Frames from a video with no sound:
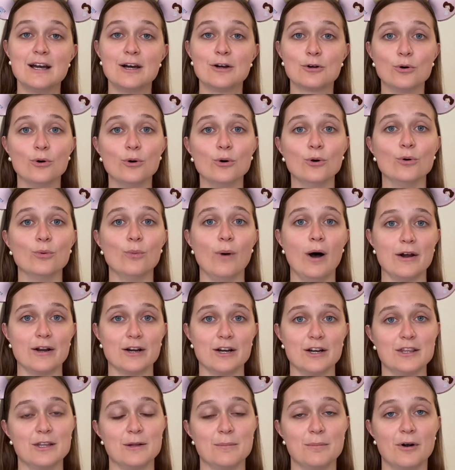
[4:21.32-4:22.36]
cool while you're
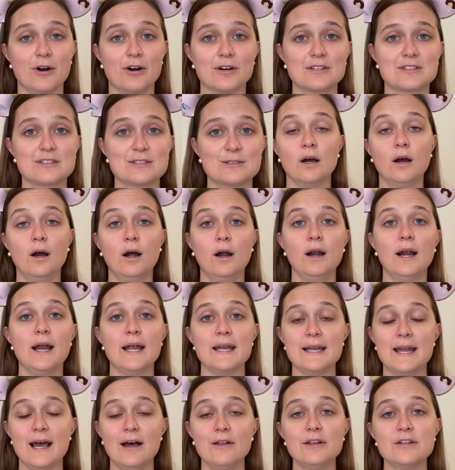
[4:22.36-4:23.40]
in the parks. All right,
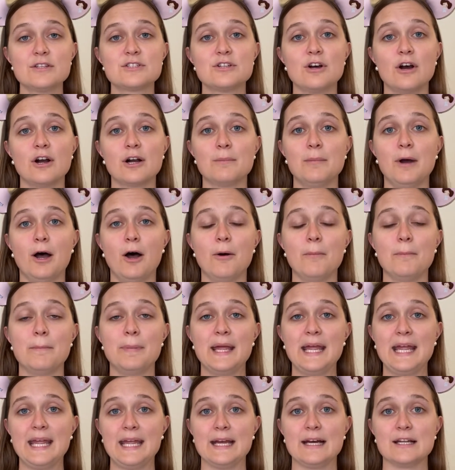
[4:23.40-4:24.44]
now let's talk about
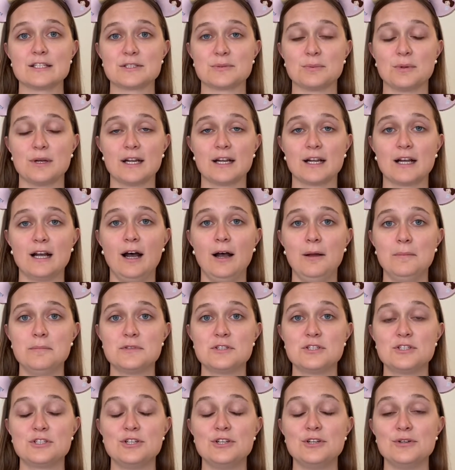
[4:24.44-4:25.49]
pants. When it
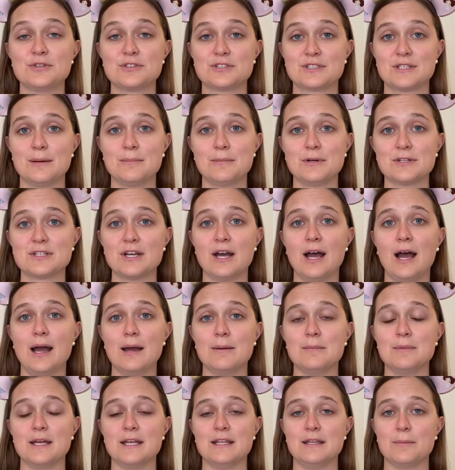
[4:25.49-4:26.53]
comes to
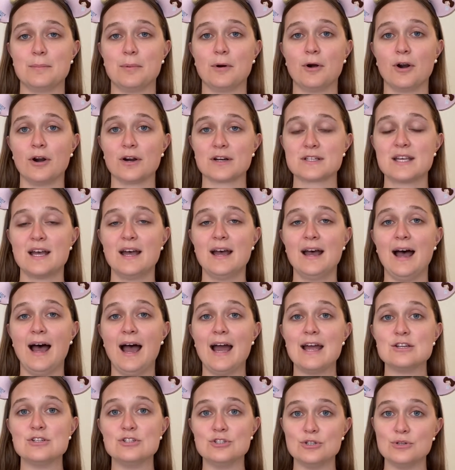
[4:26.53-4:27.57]
summertime in the parks,
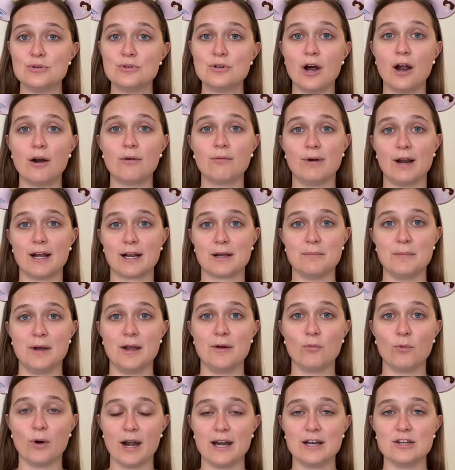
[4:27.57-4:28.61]
I do not
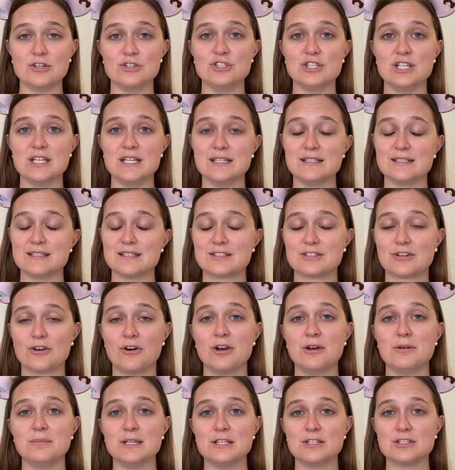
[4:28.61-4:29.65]
recommend wearing jeans. It's going
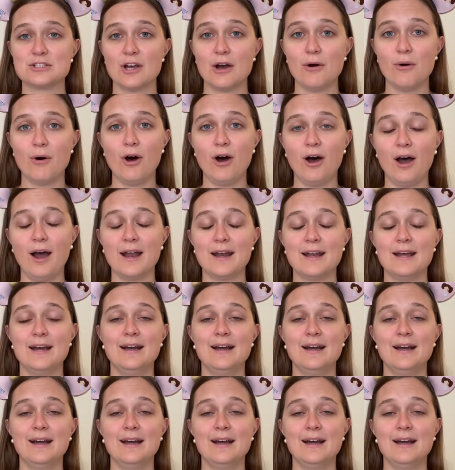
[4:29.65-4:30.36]
to be so hot.